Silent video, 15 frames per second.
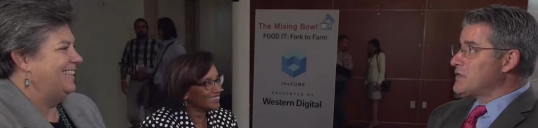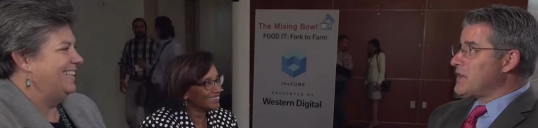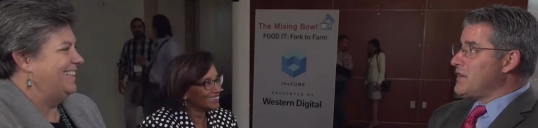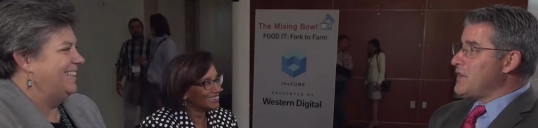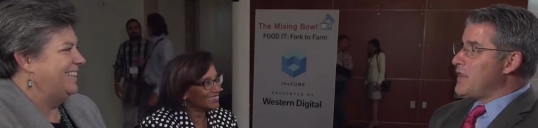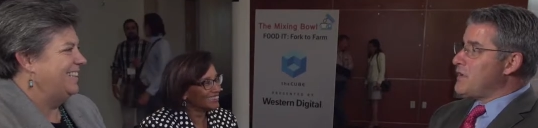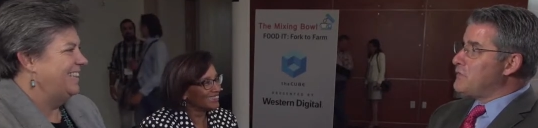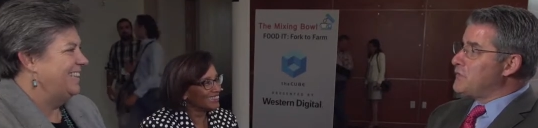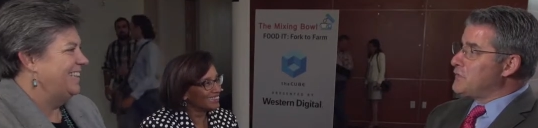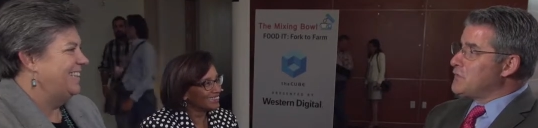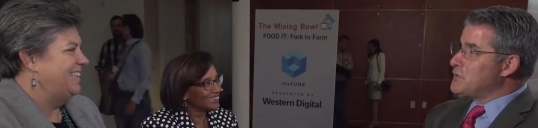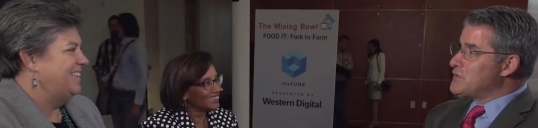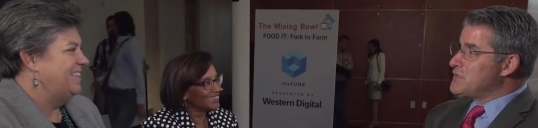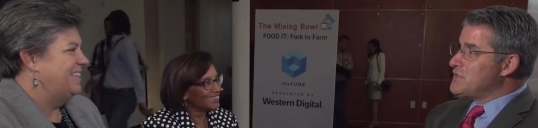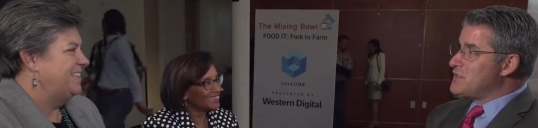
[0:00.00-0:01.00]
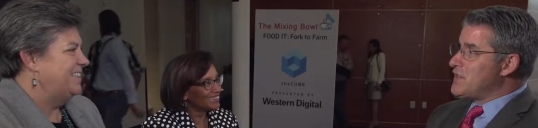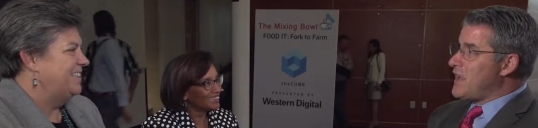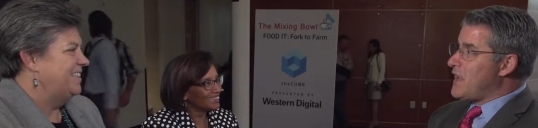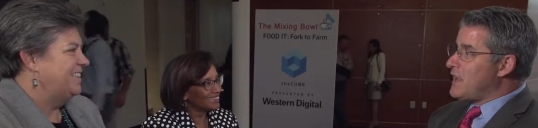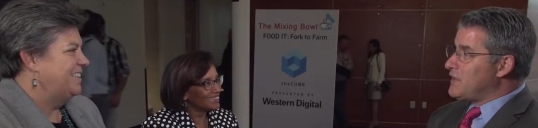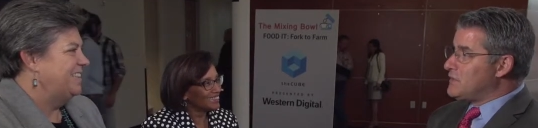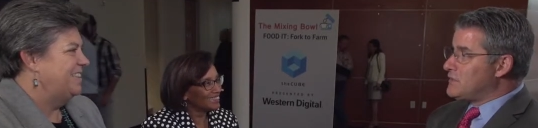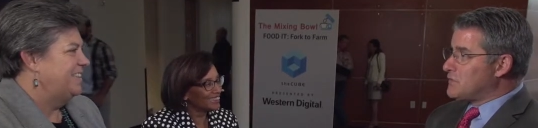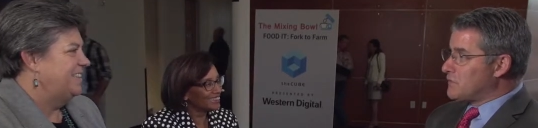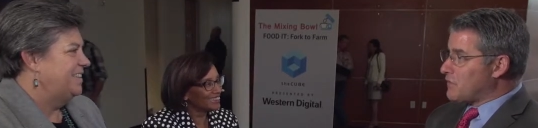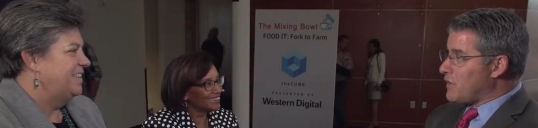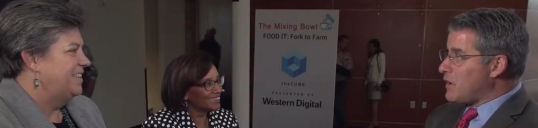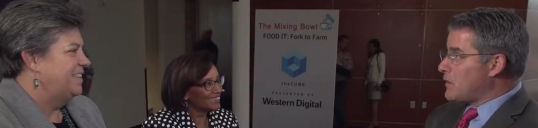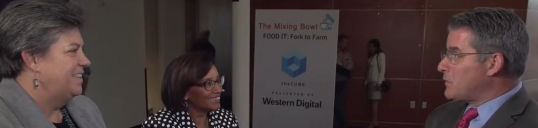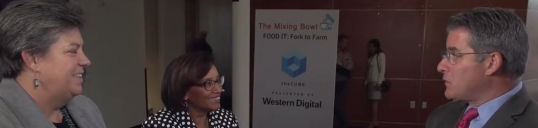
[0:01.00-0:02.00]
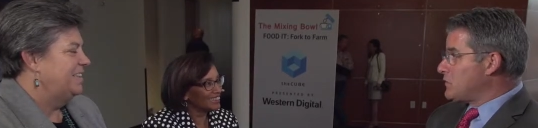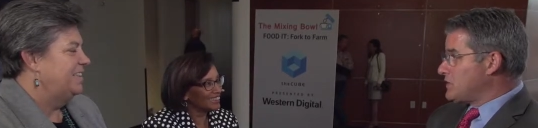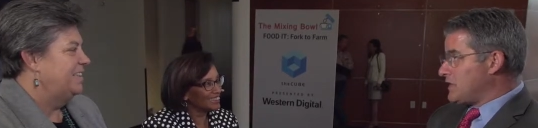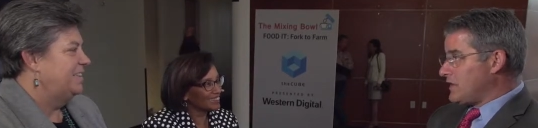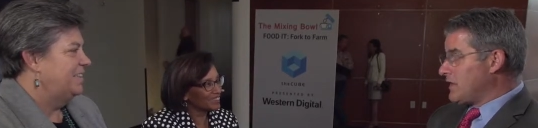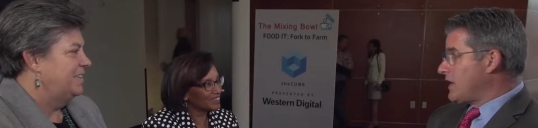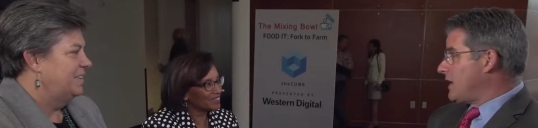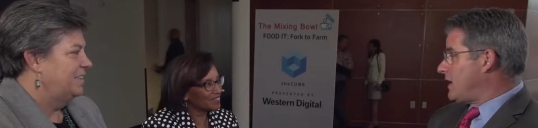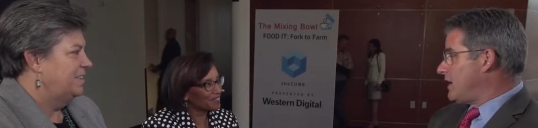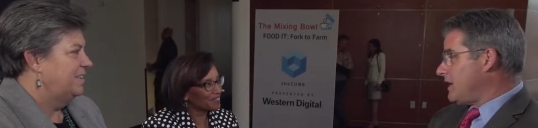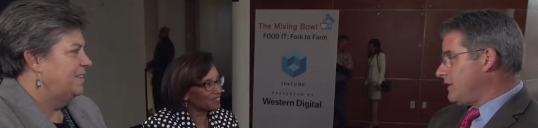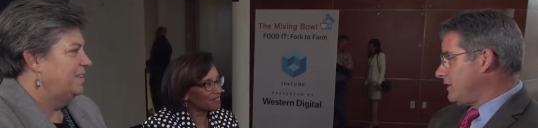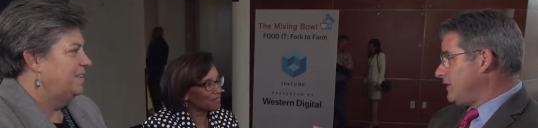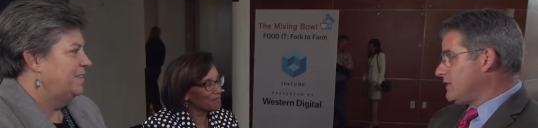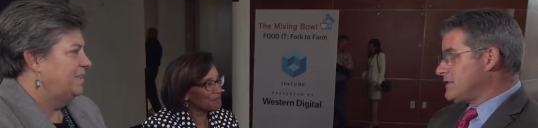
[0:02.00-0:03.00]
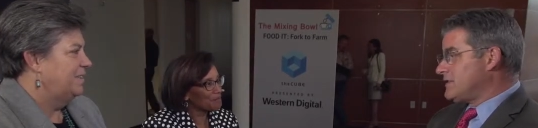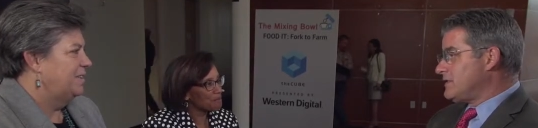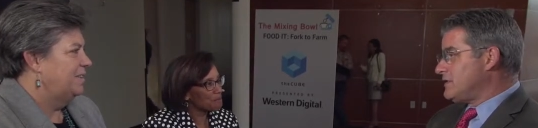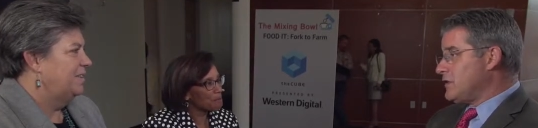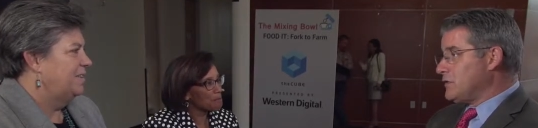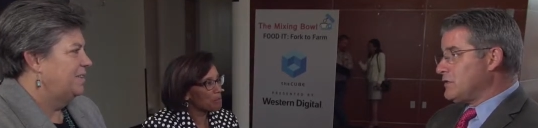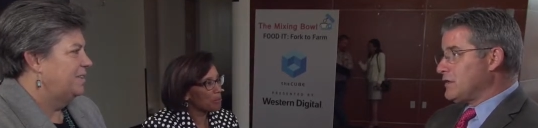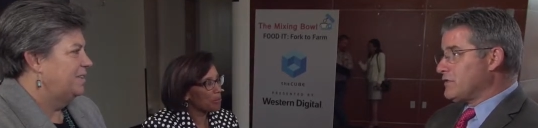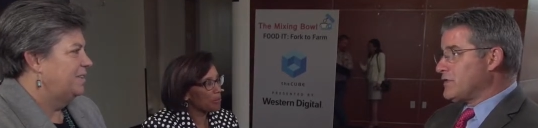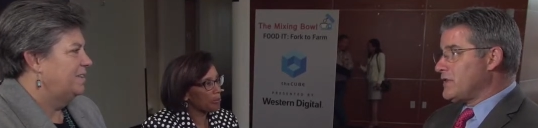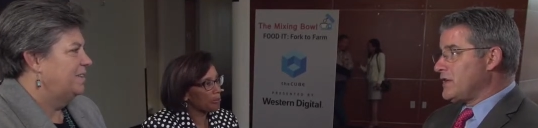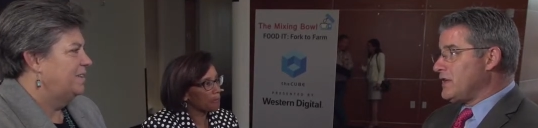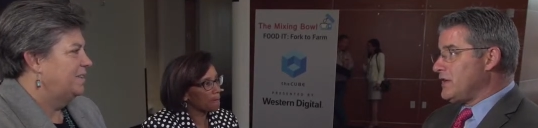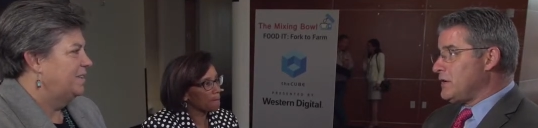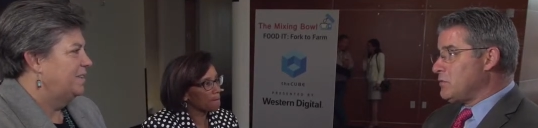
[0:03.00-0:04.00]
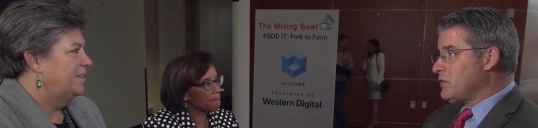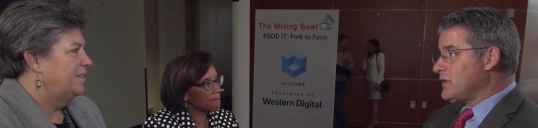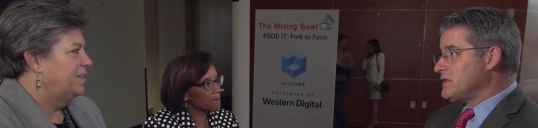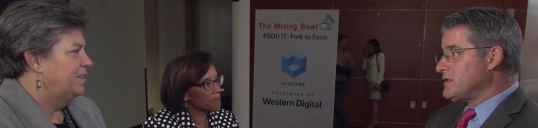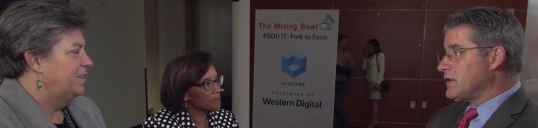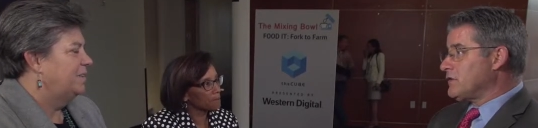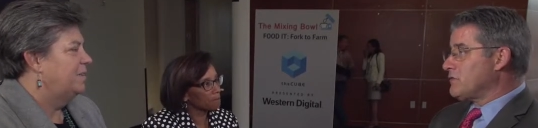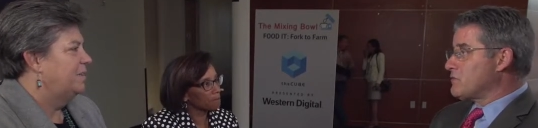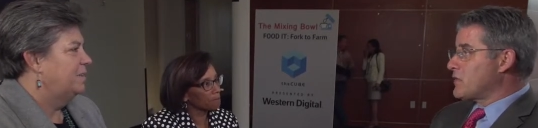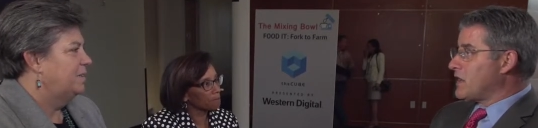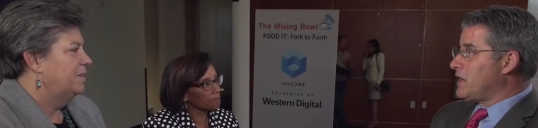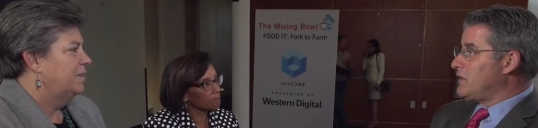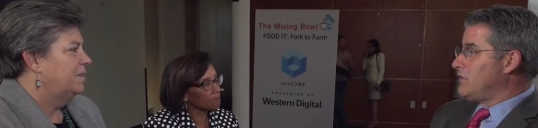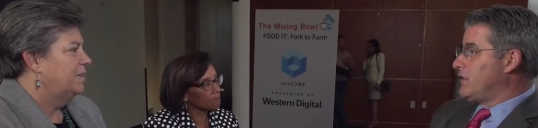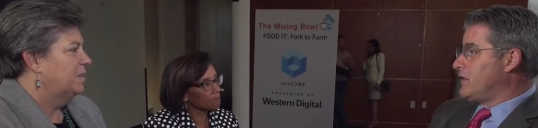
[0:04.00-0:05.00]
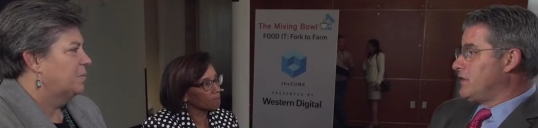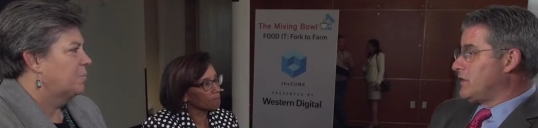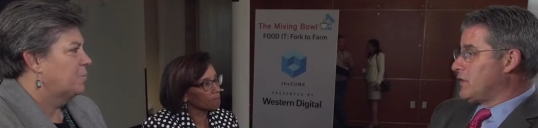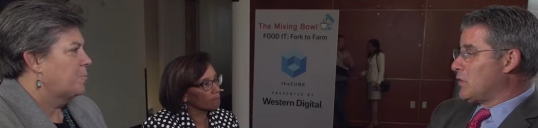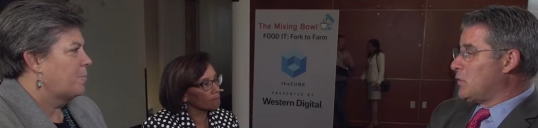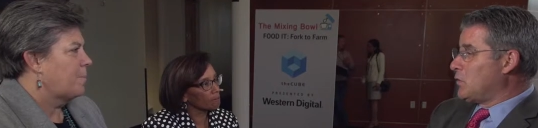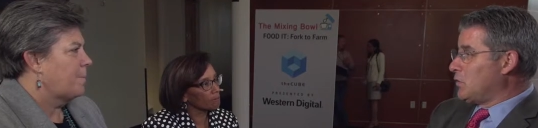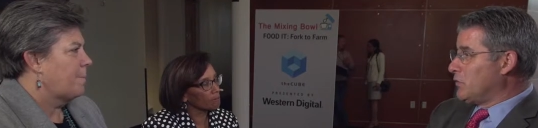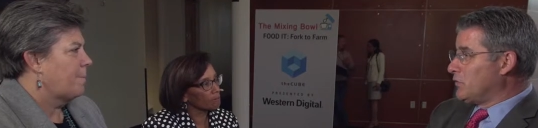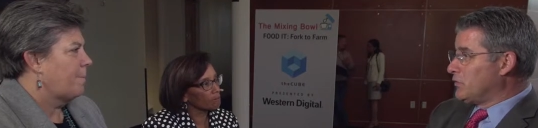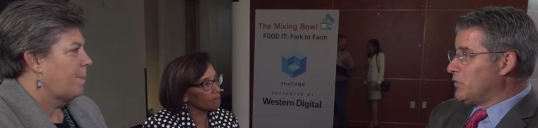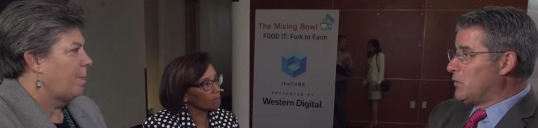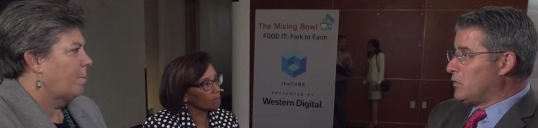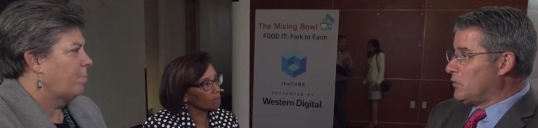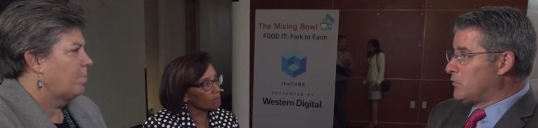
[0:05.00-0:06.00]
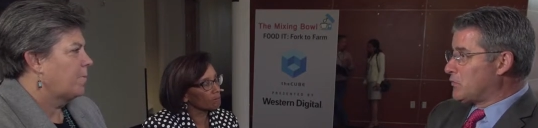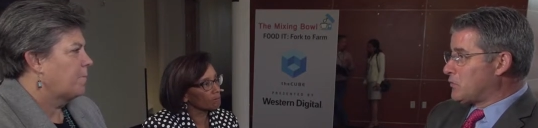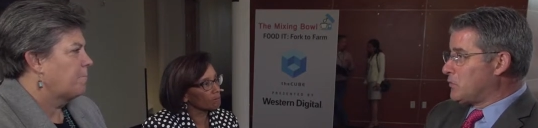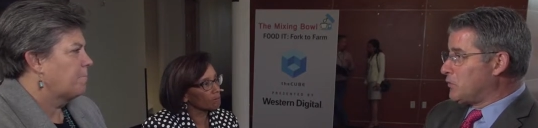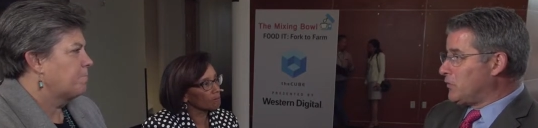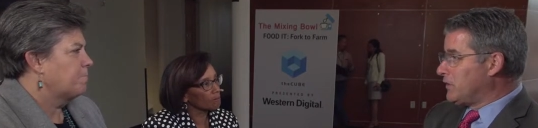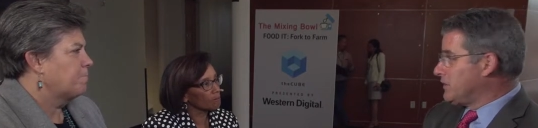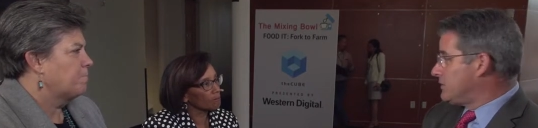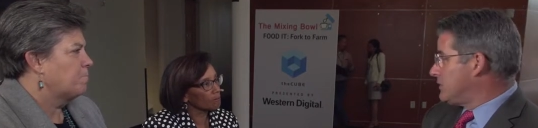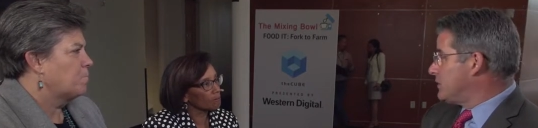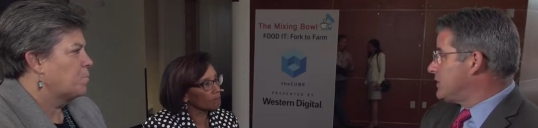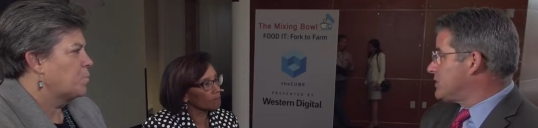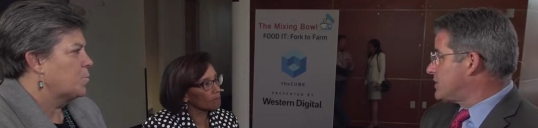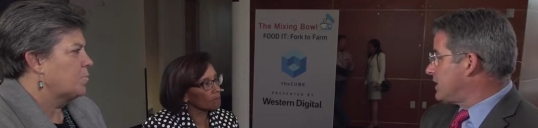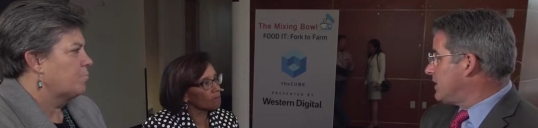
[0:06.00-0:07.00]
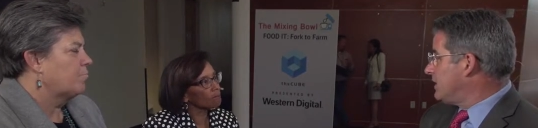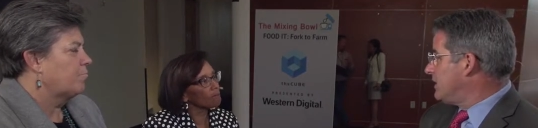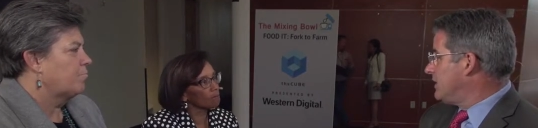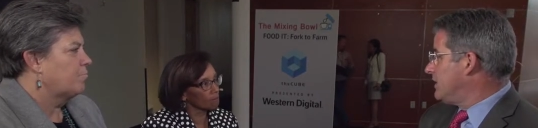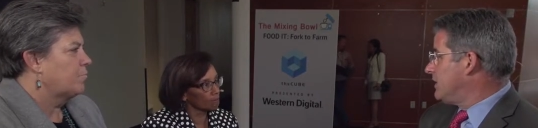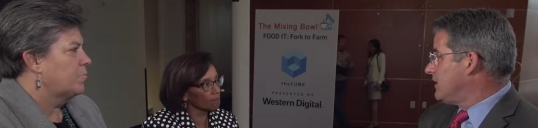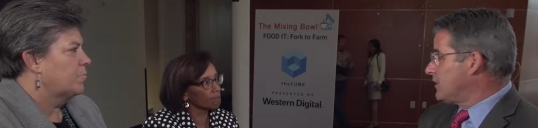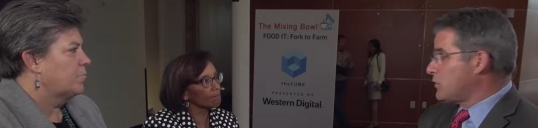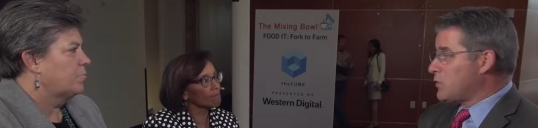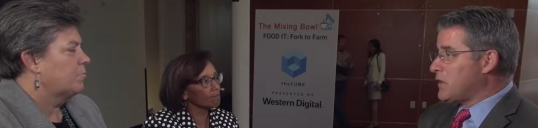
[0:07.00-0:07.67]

Speaker 1: has kind of the evolution changed from, and we see, again, this is no different than any place else, from kind of the, the old, old school intuition mm -hmm.